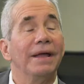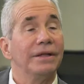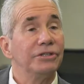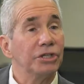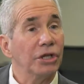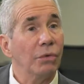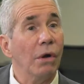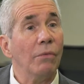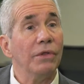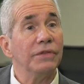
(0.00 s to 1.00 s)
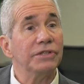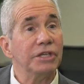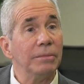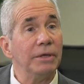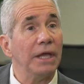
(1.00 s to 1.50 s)
Jill, what will the
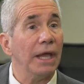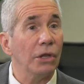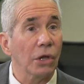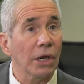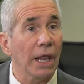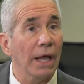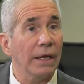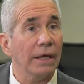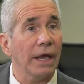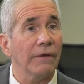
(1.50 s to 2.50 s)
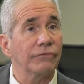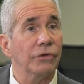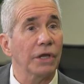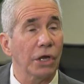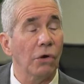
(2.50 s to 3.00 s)
CBA look like after
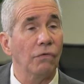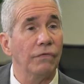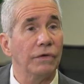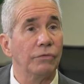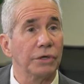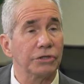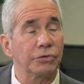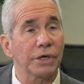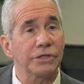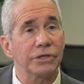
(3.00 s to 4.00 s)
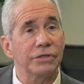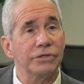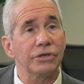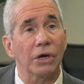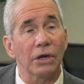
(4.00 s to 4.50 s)
the COVID restrictions are